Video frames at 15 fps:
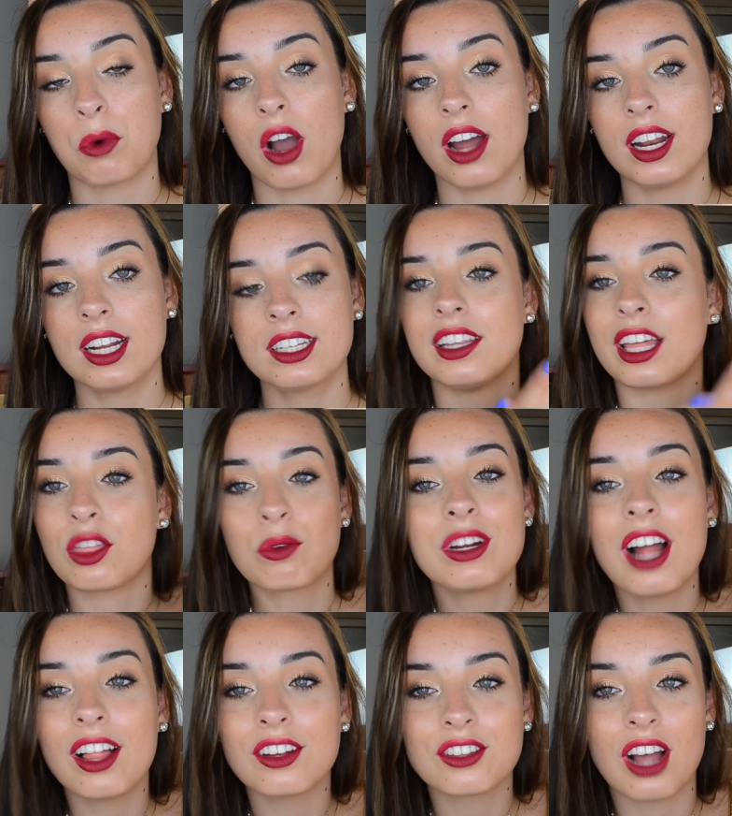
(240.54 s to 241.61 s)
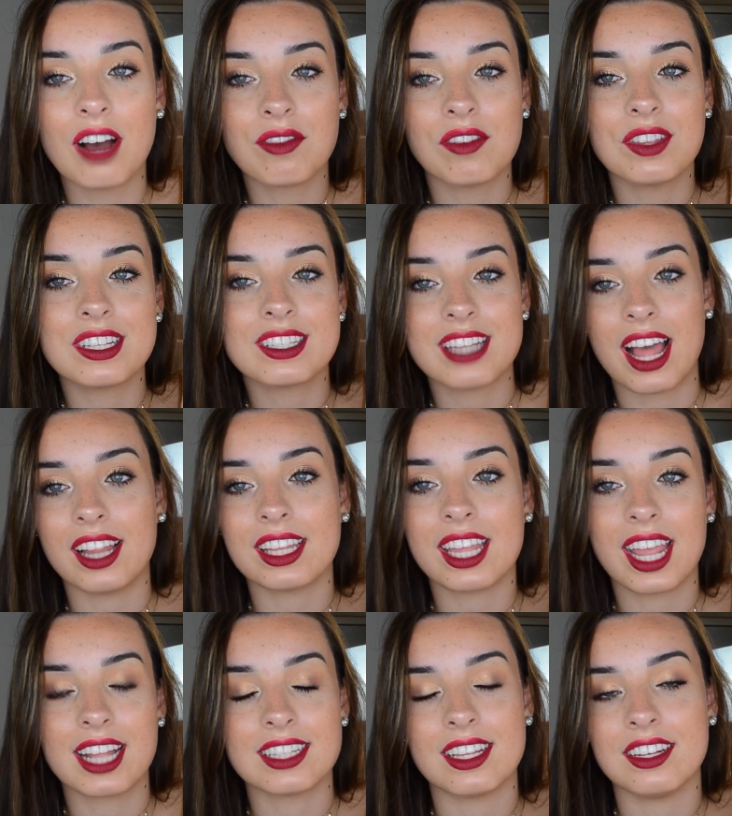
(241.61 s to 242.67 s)
products, like $3 off of this Sally
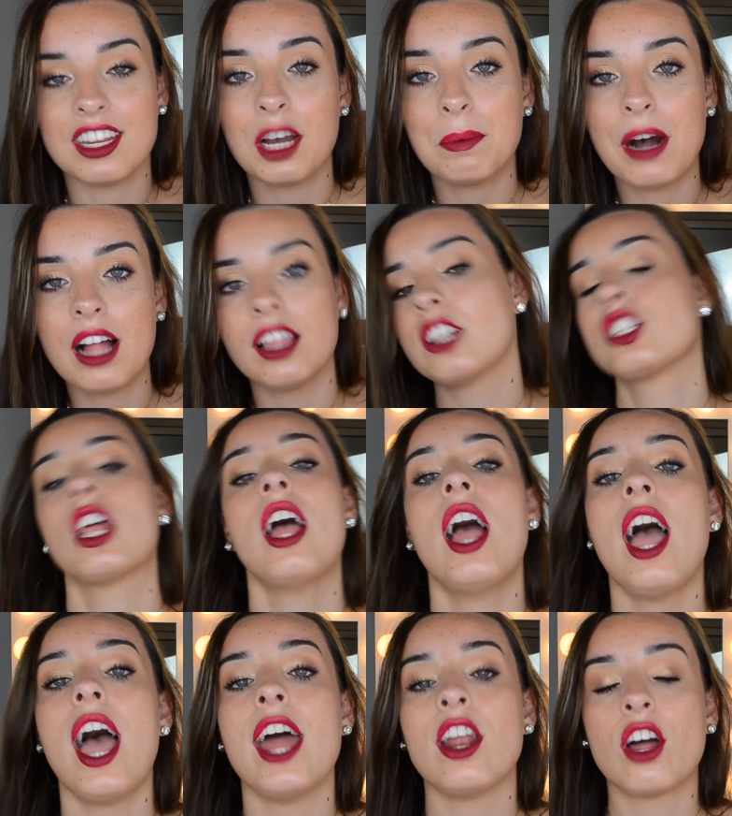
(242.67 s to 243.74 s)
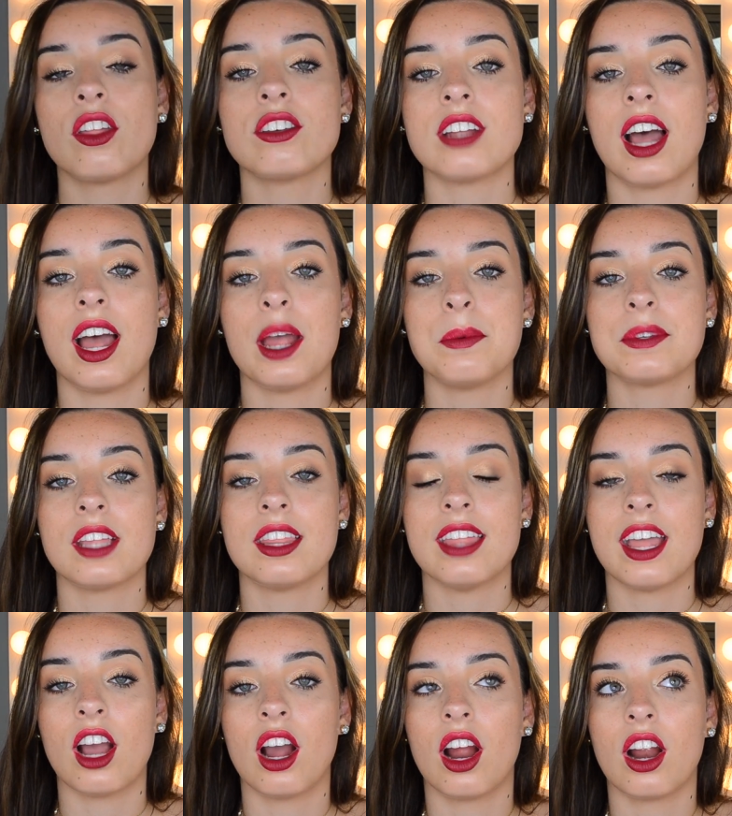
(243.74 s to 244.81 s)
Hansen nail polish, and other times
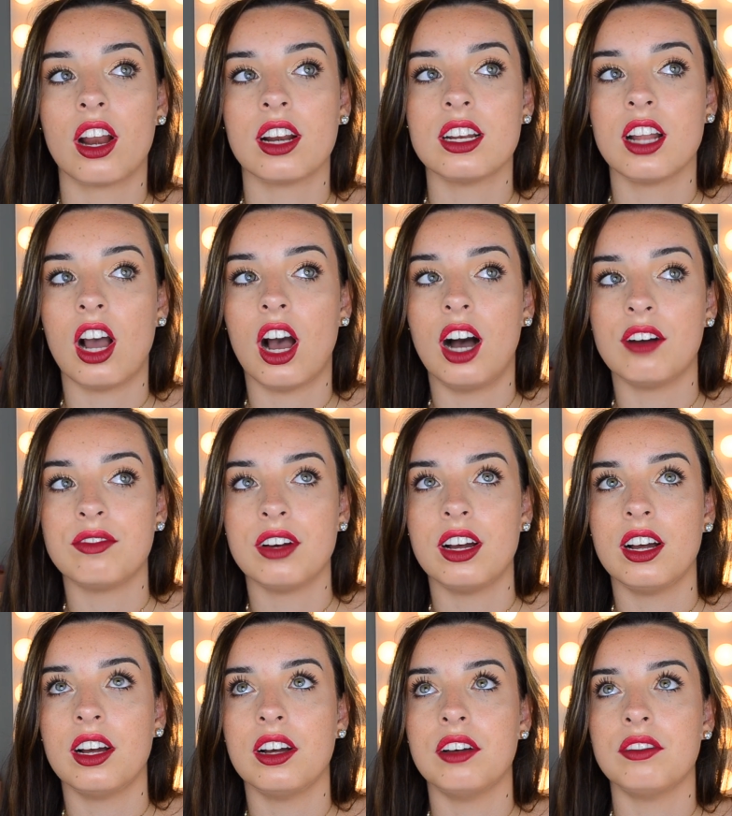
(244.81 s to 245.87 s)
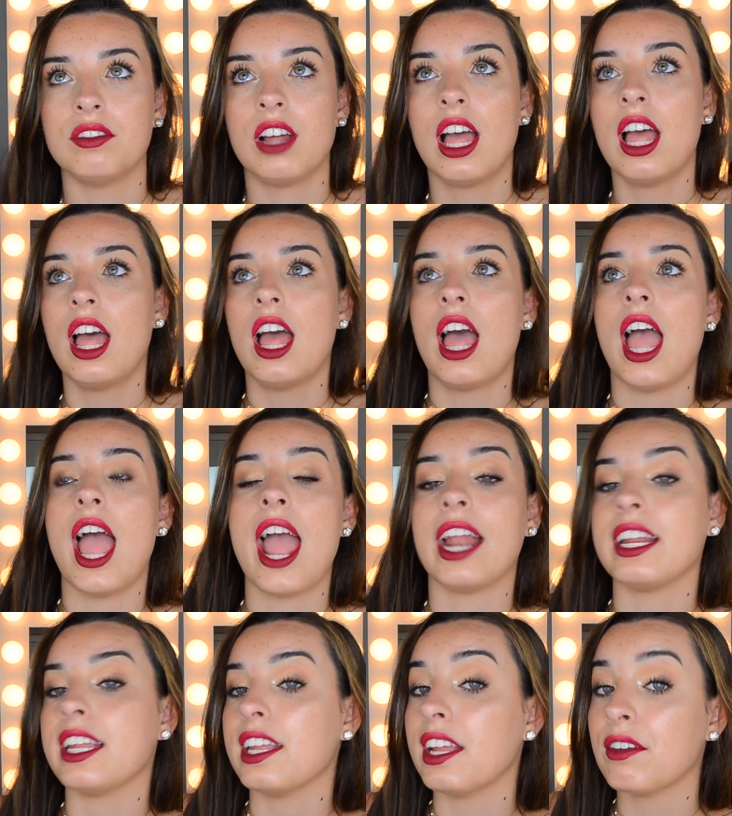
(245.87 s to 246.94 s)
they are off of
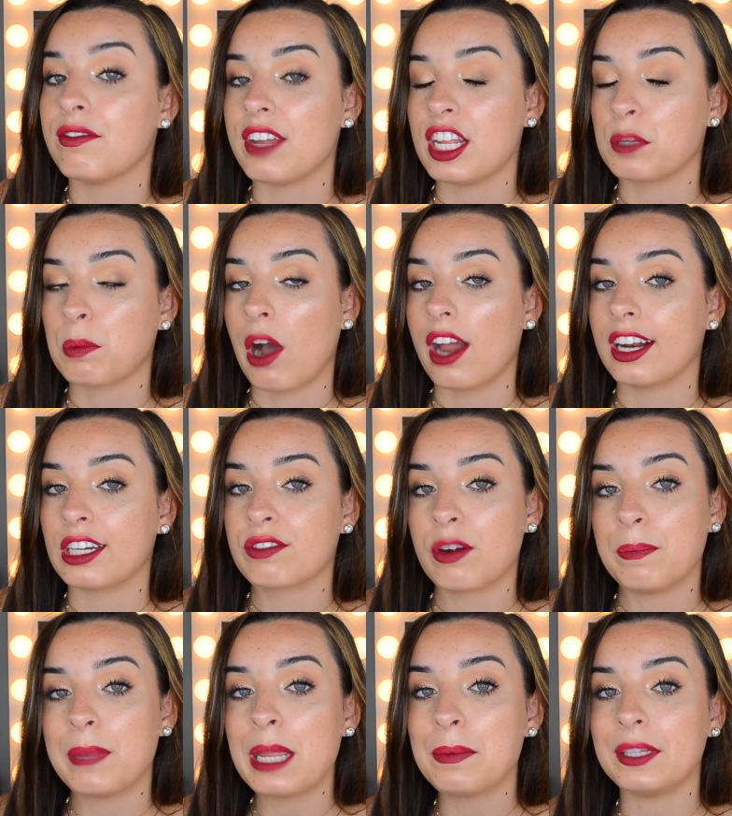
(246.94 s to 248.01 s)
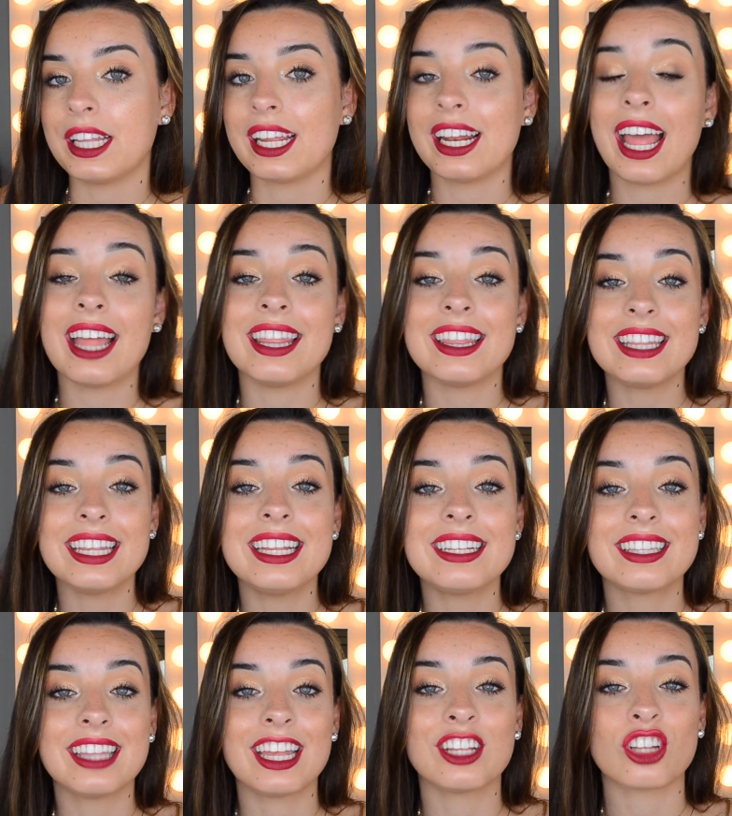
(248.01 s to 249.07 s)
any face product from Maybelline. And these
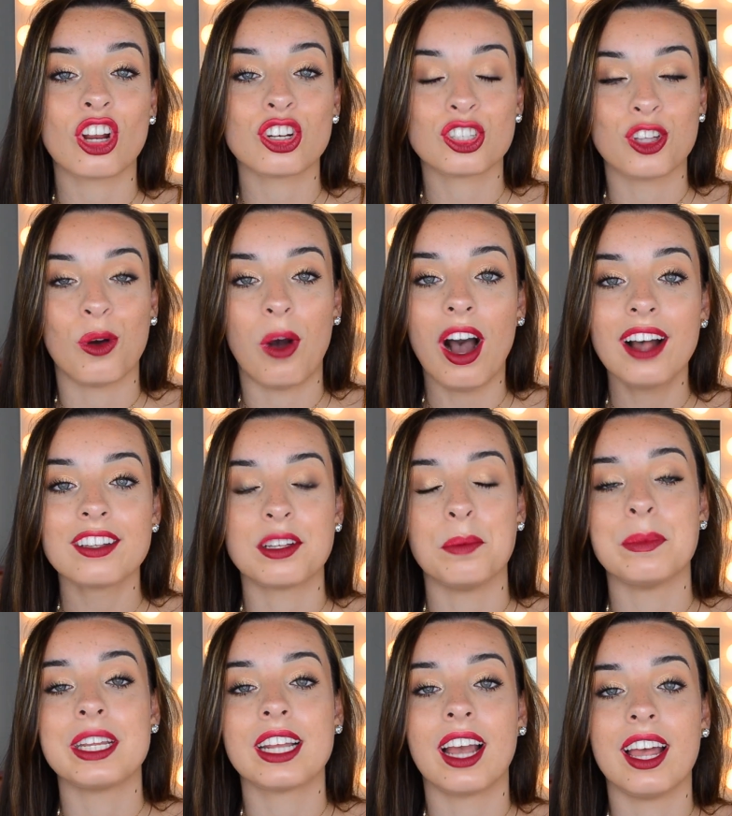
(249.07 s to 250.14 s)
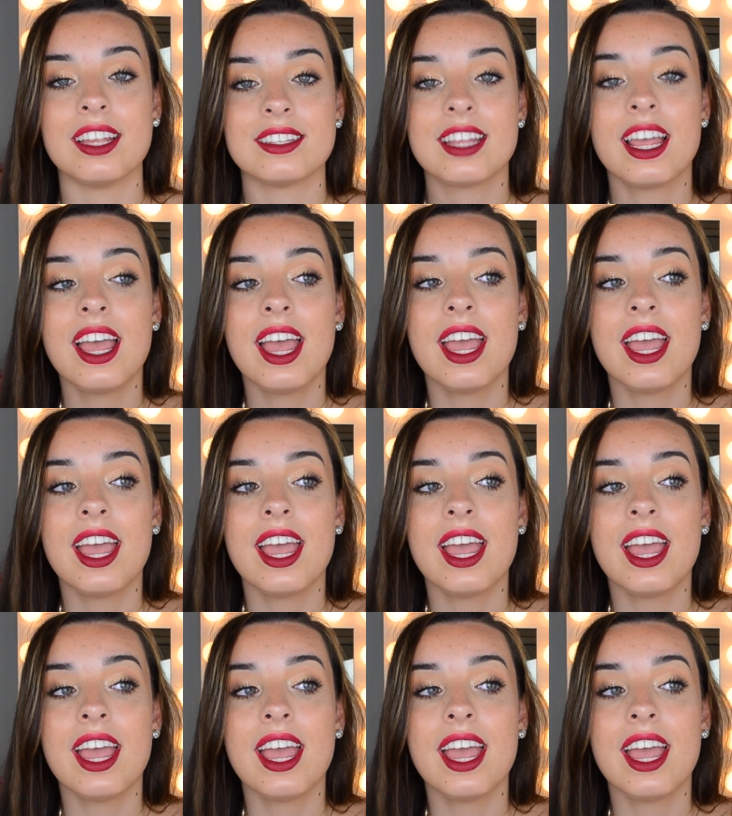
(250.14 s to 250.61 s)
things are so awesome because